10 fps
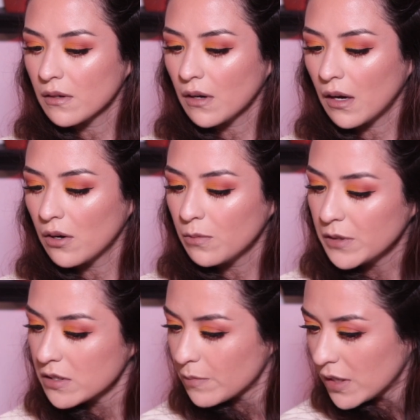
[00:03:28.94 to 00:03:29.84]
I hope
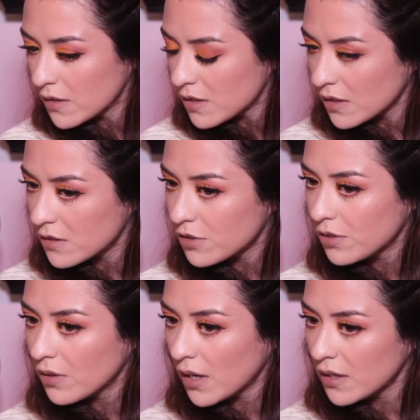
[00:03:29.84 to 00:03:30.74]
this makes sense to
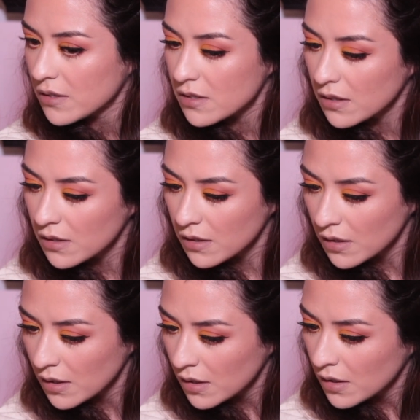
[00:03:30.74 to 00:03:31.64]
you guys.
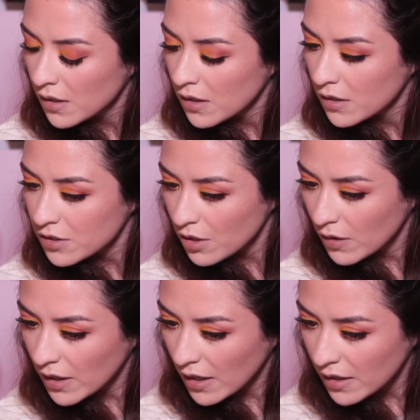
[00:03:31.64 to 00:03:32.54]
So
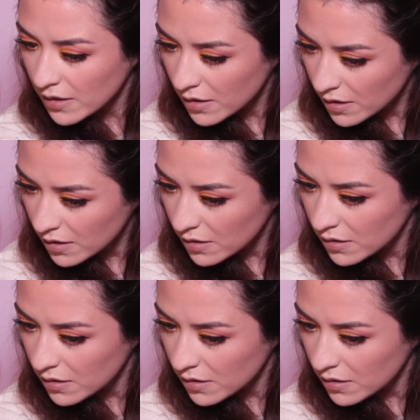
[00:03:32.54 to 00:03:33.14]
again,